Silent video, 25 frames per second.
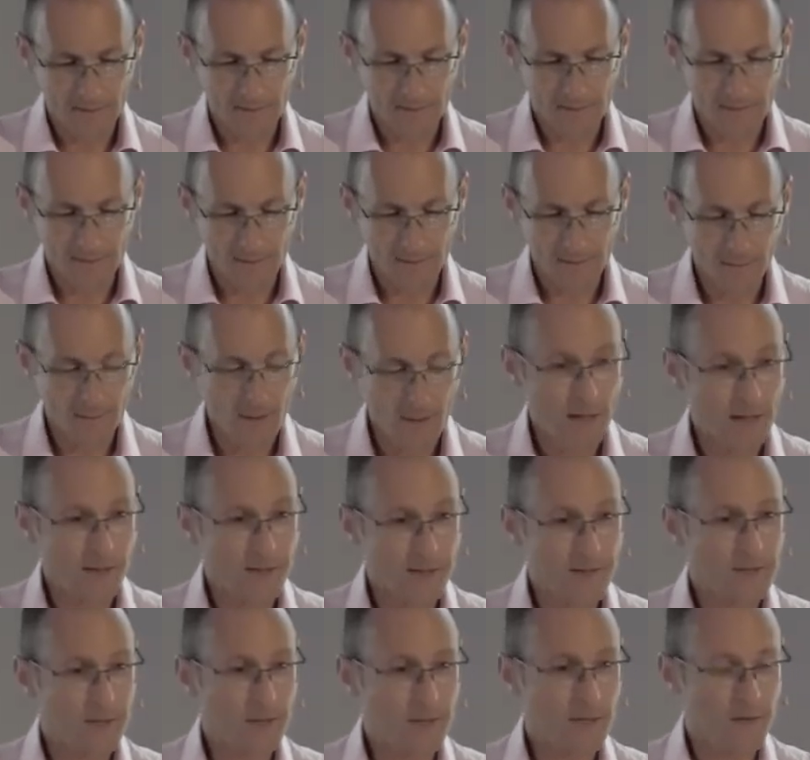
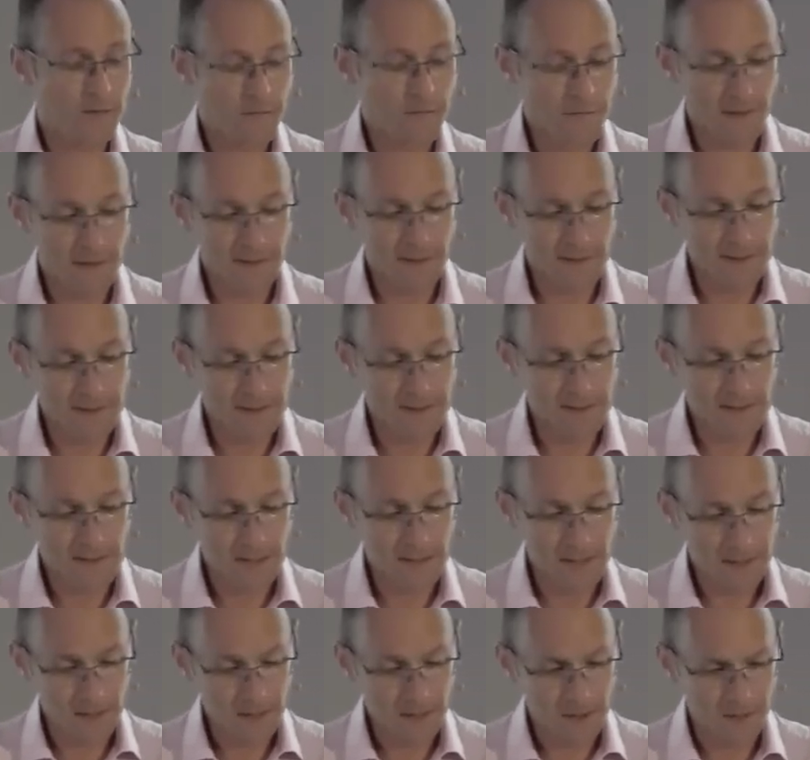Demands on our finances are
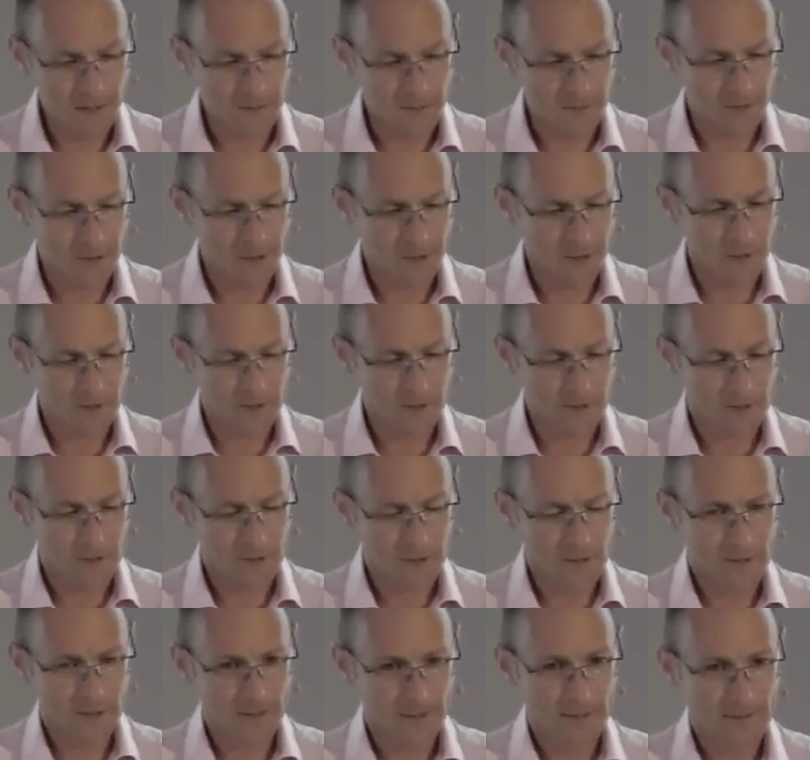huge.
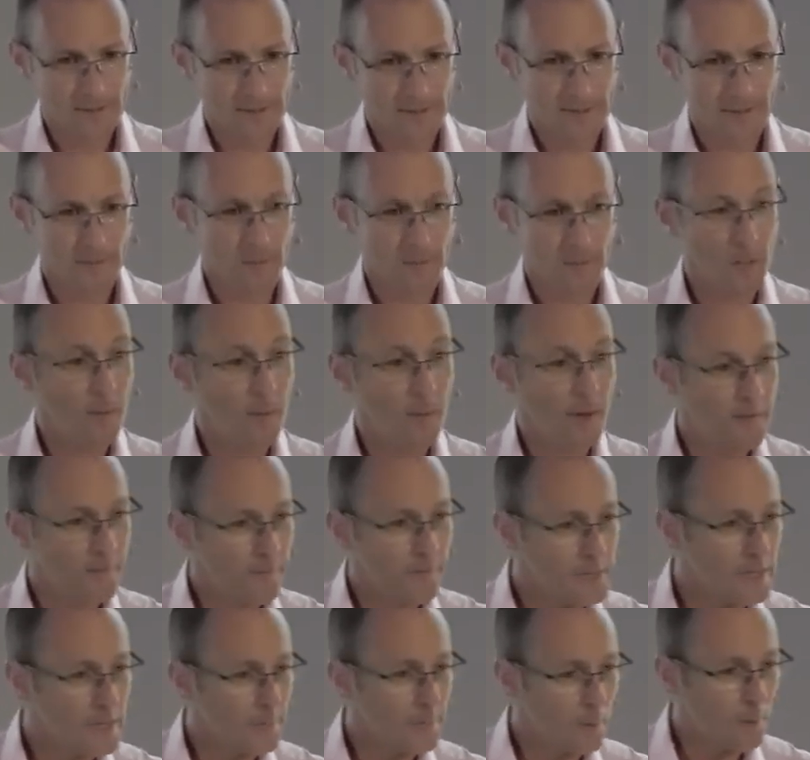Um, you might, for
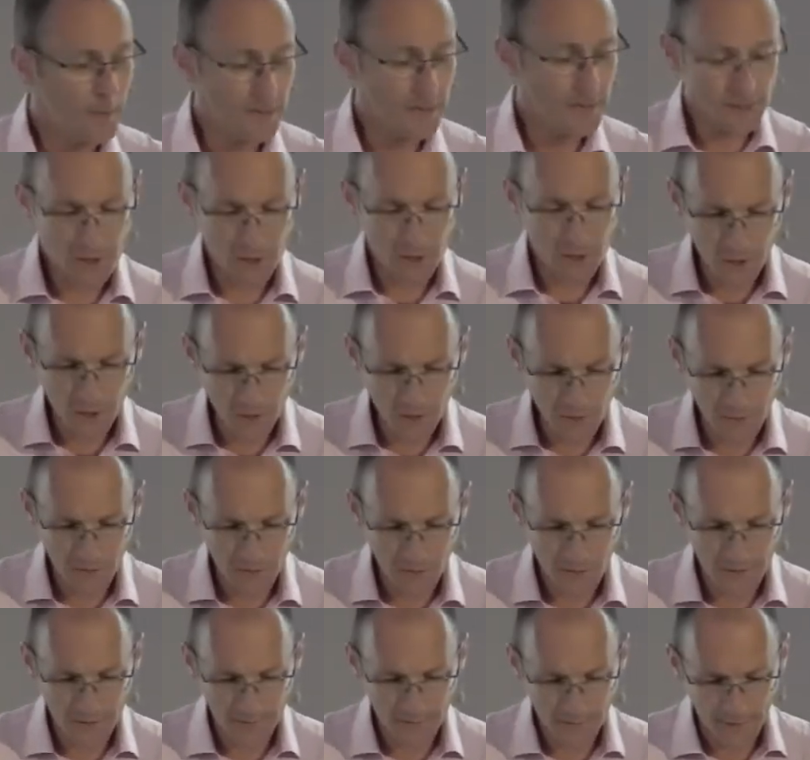example, be a student
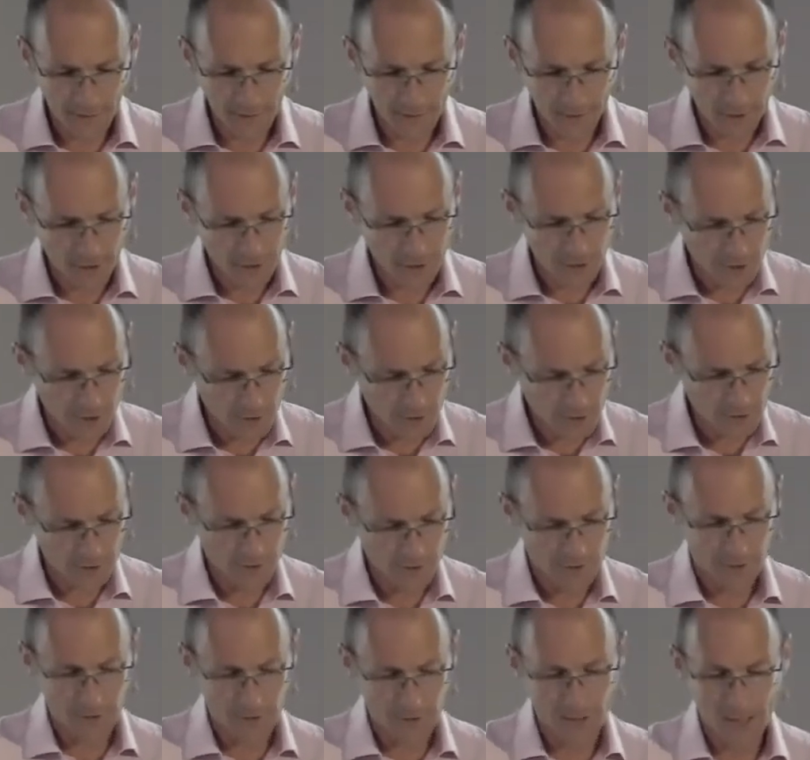living on a
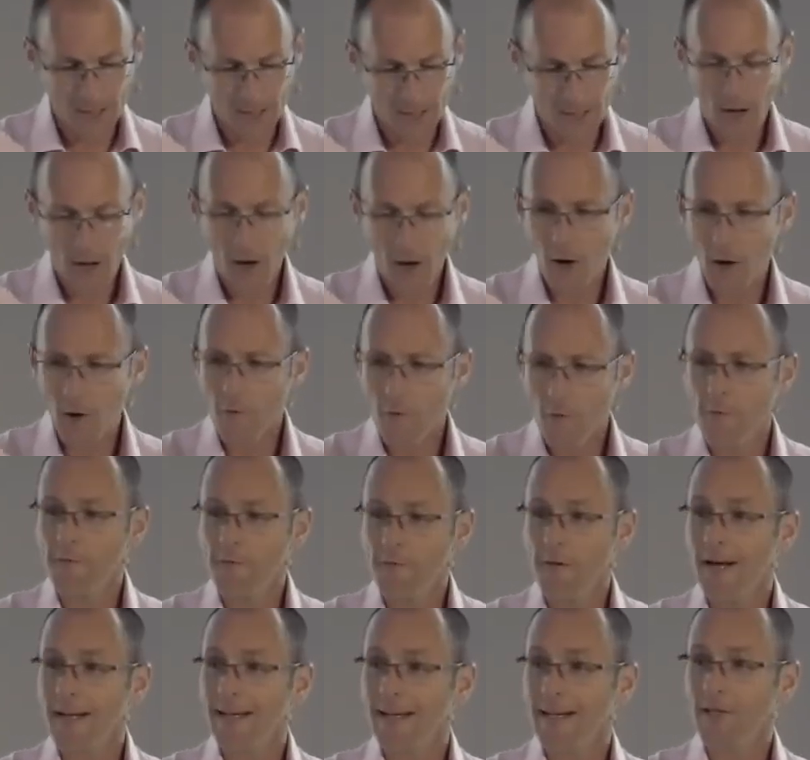shoestring whose whole
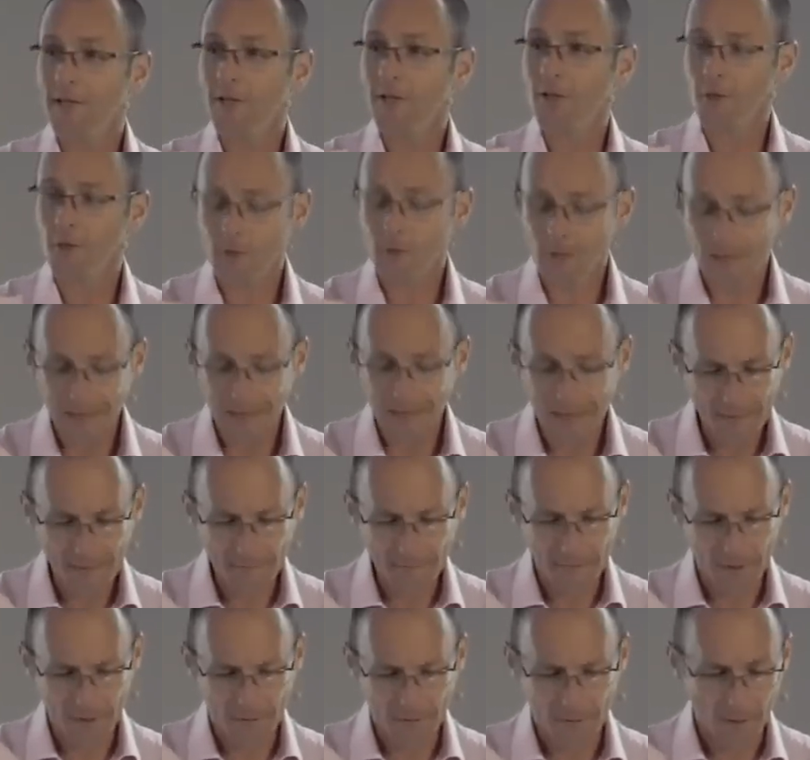financial life
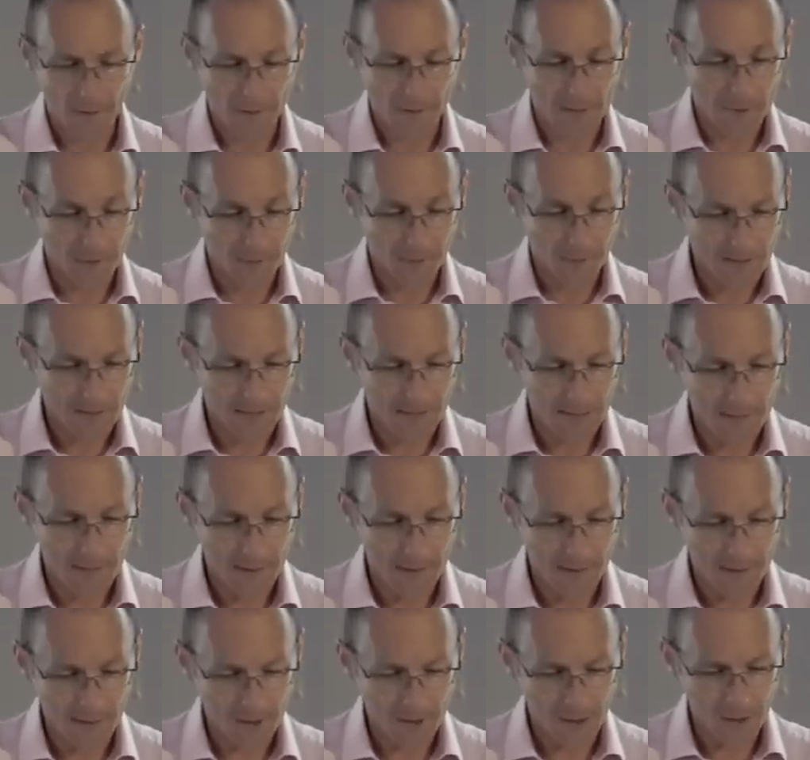at the moment is really
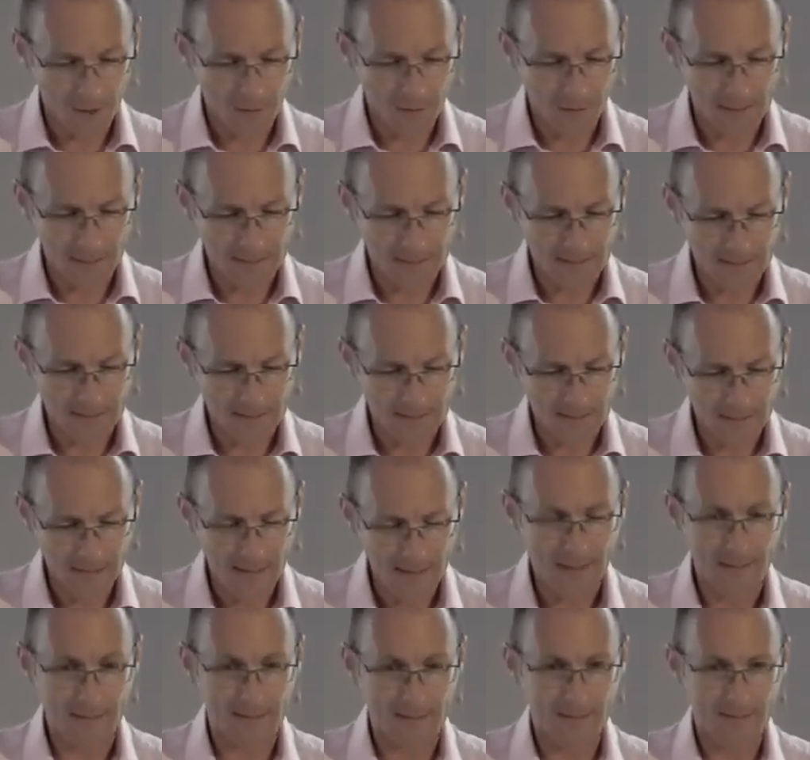about accumulating
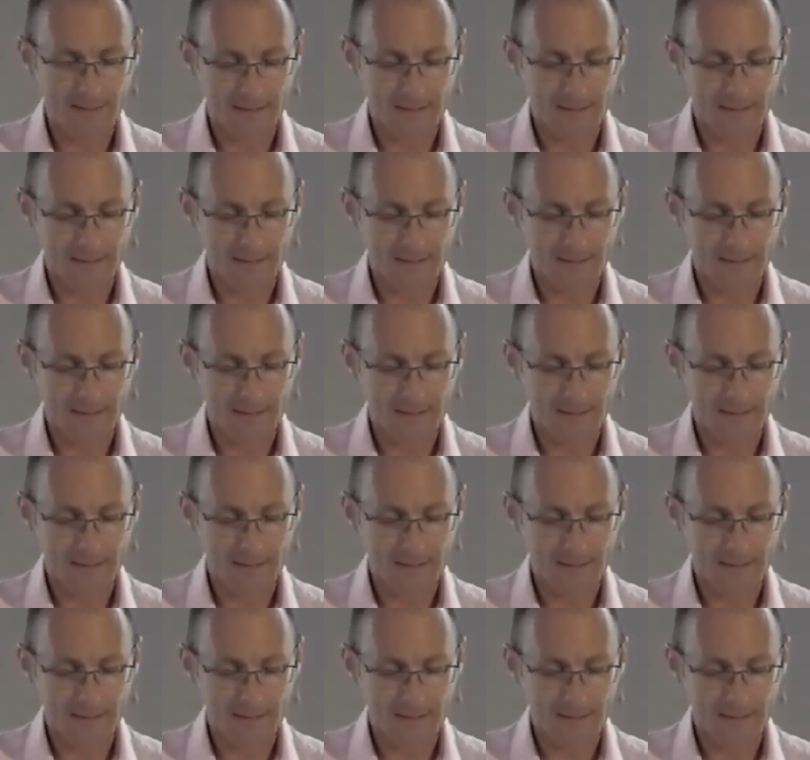debt.